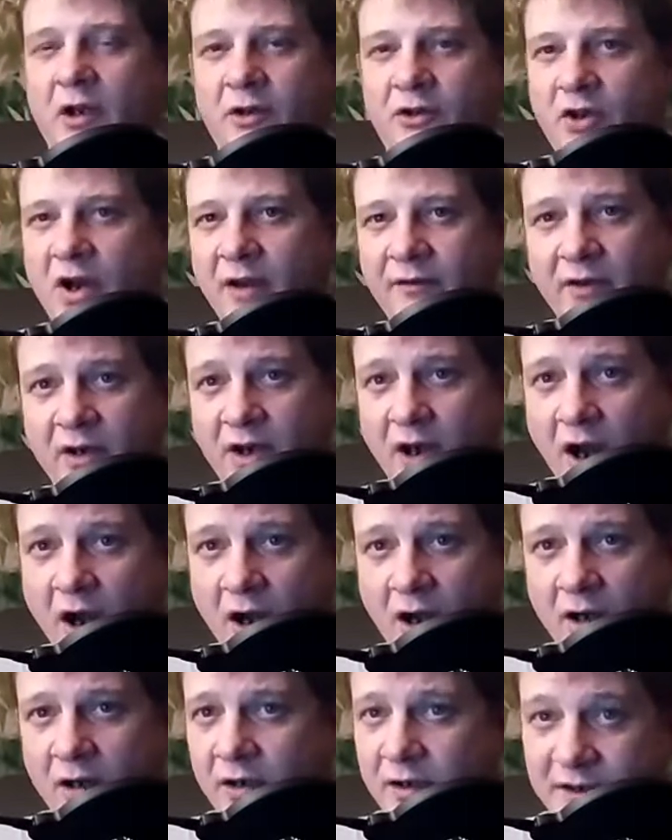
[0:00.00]
Driving a
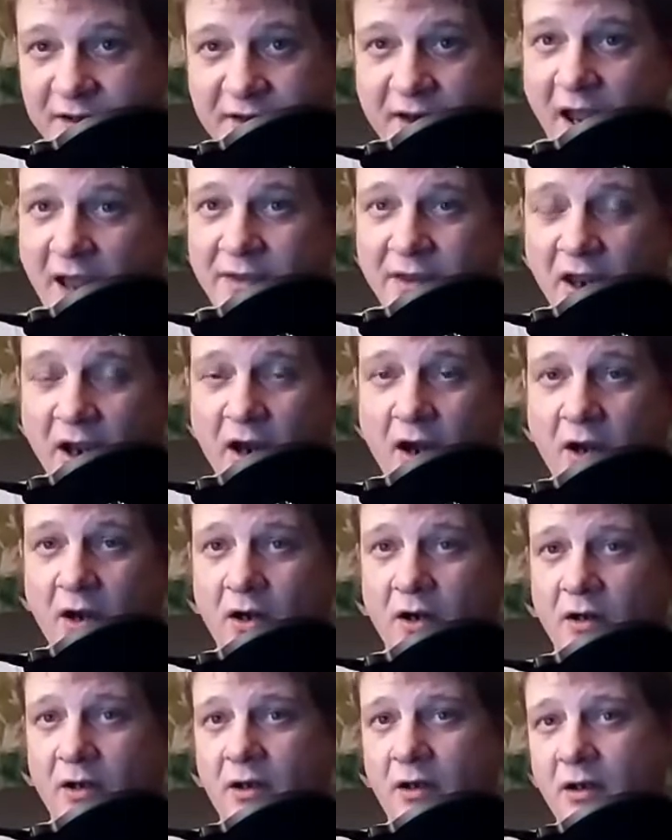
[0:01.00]
car is not that
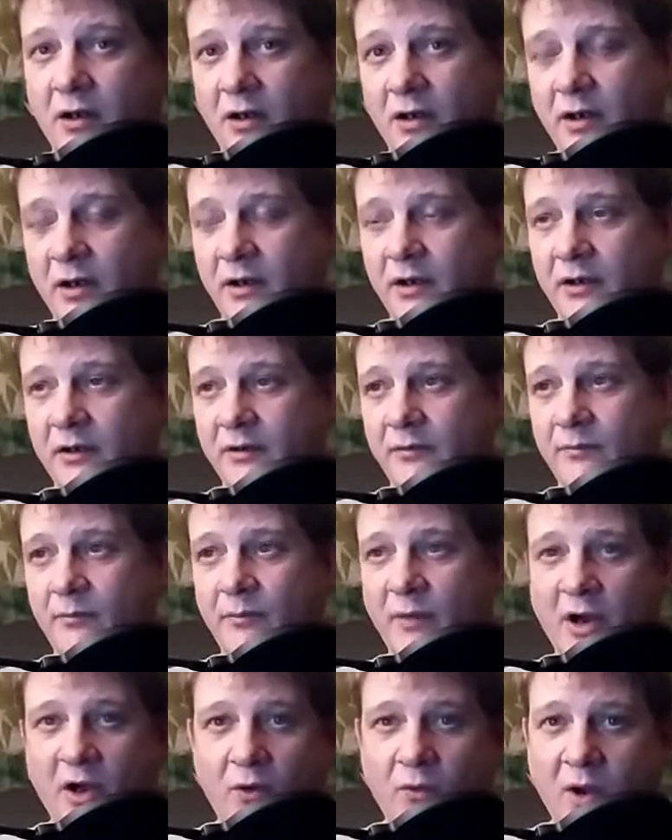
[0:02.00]
hard. And
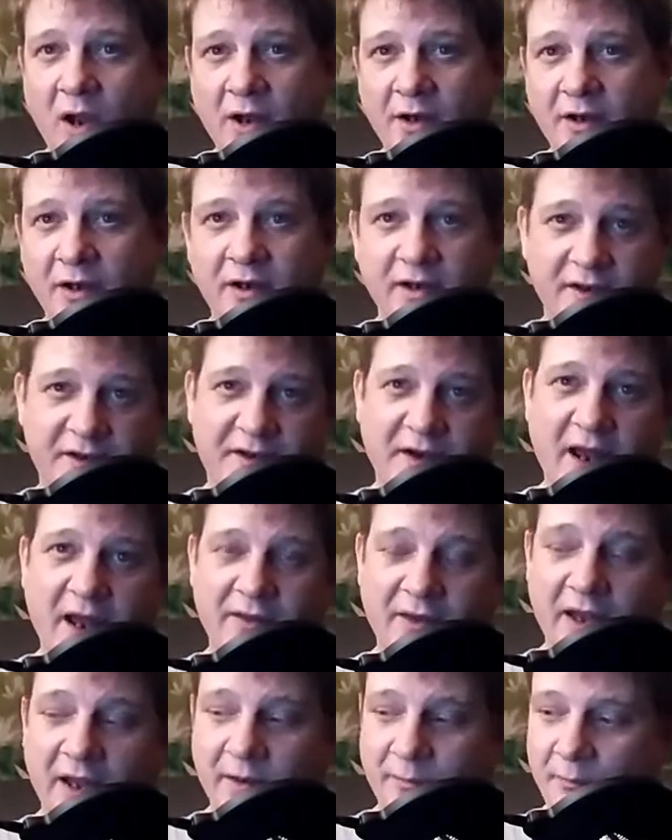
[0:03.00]
marijuana is
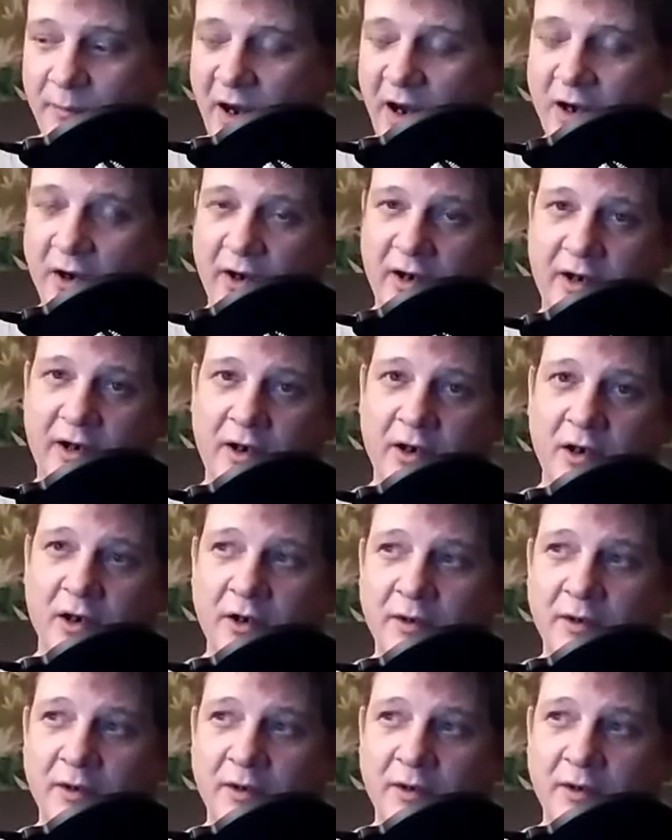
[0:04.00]
not that impairing.